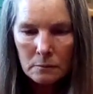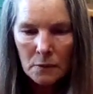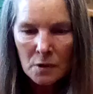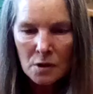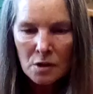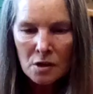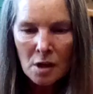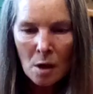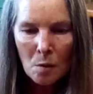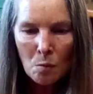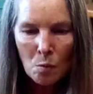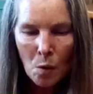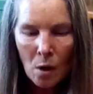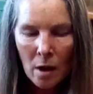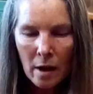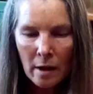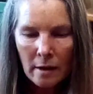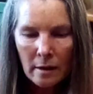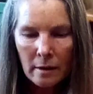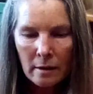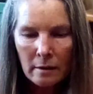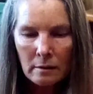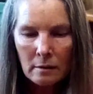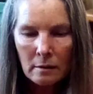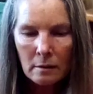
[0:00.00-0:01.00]

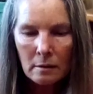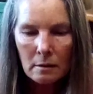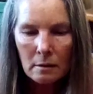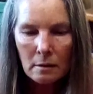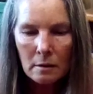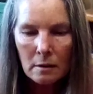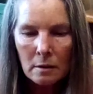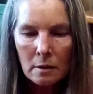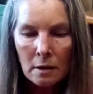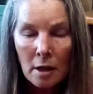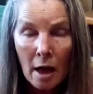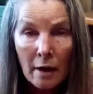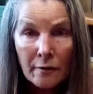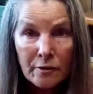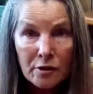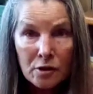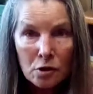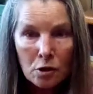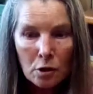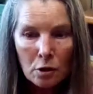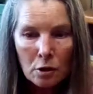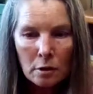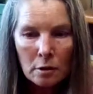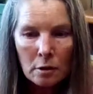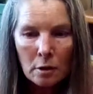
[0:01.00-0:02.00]
someone loves
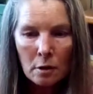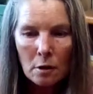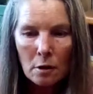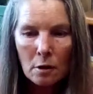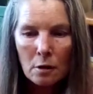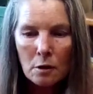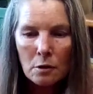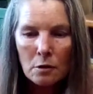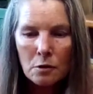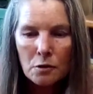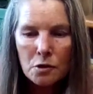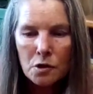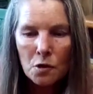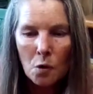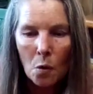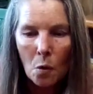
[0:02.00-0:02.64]
turtles,